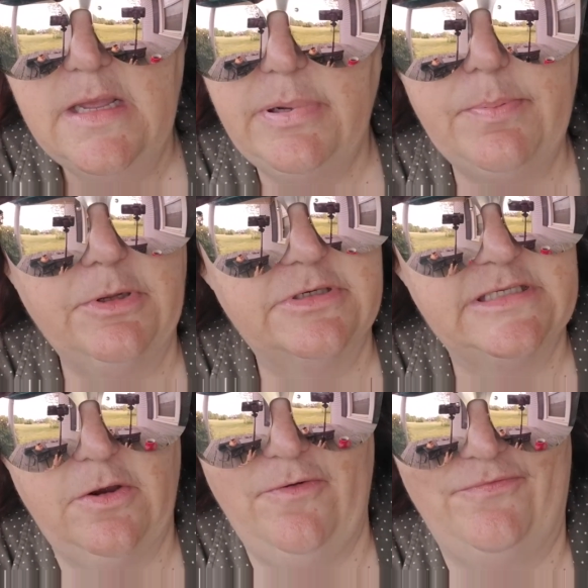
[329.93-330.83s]
People are
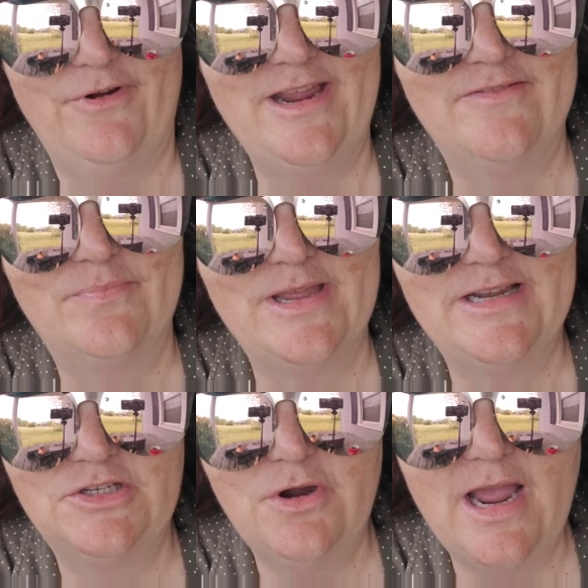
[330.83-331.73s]
so afraid of
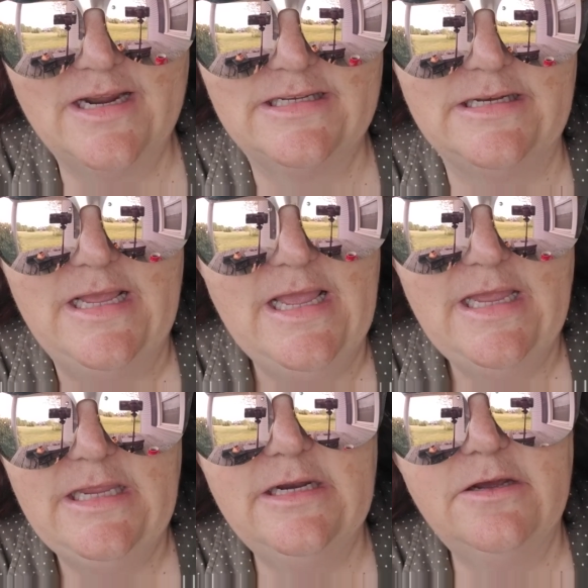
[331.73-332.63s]
being tracked and,
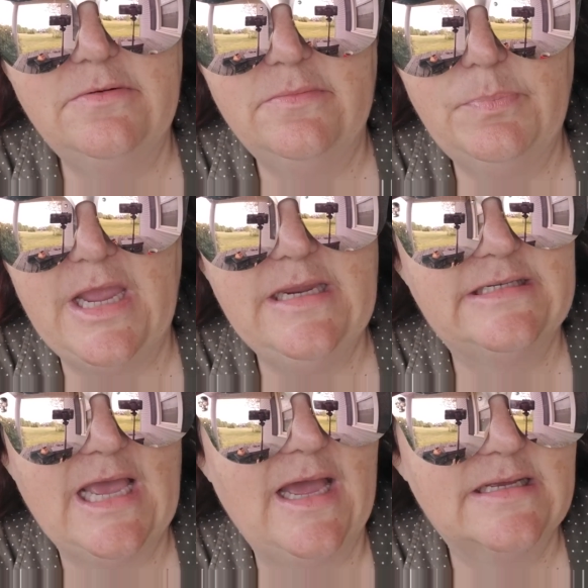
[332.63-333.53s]
you know, paying
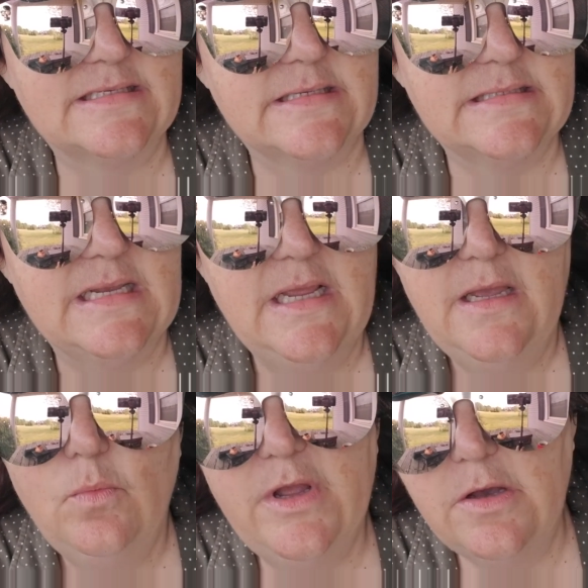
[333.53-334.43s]
taxes.
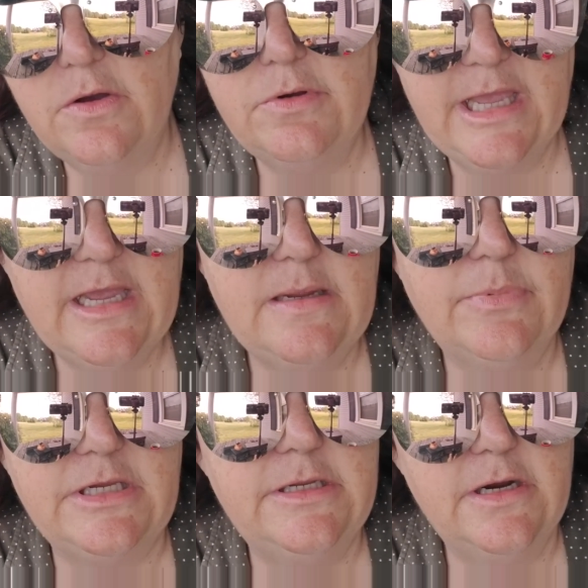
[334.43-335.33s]
Well, okay,
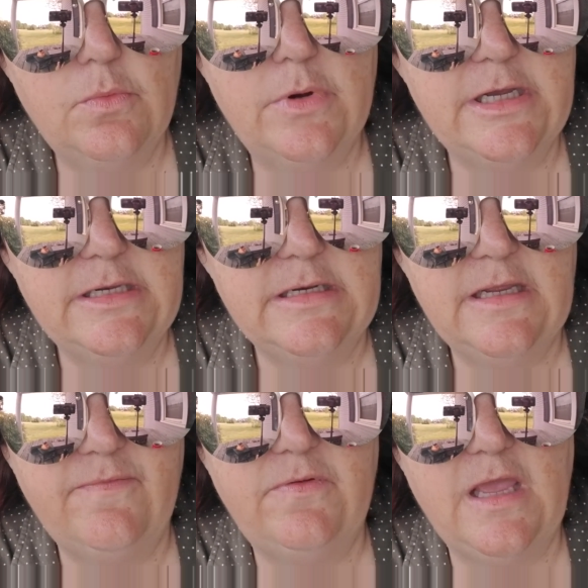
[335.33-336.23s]
but you know what?
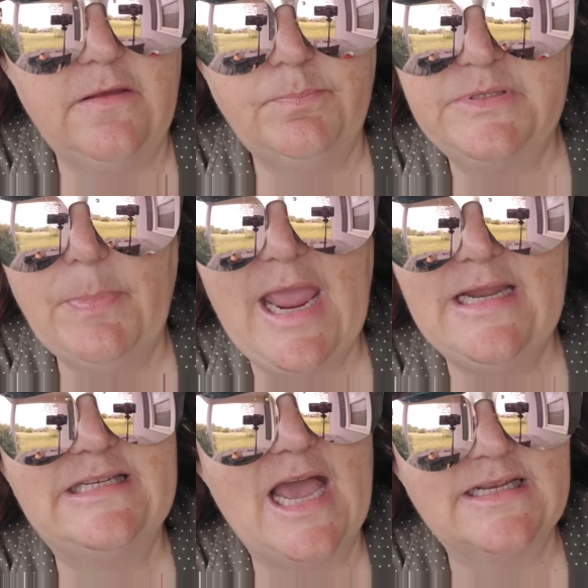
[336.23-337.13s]
If
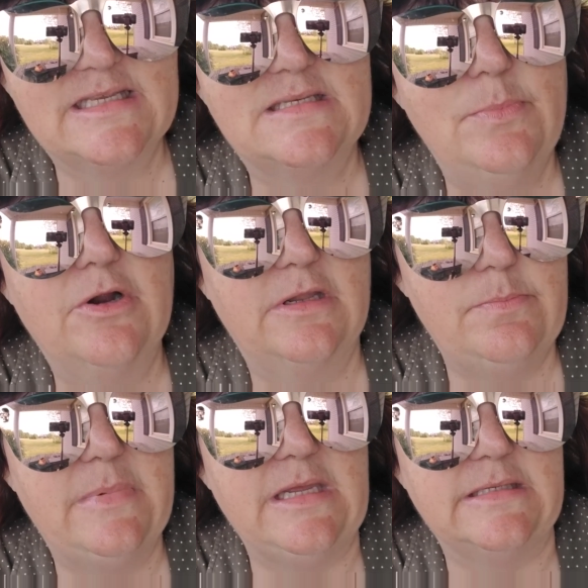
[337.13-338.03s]
paying taxes merely
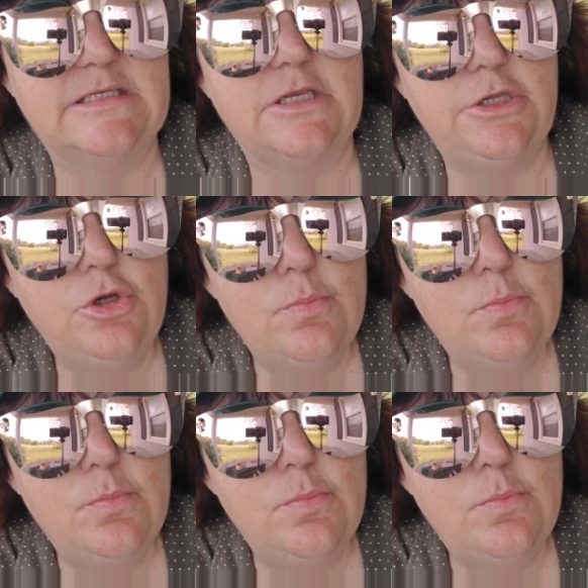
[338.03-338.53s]
means you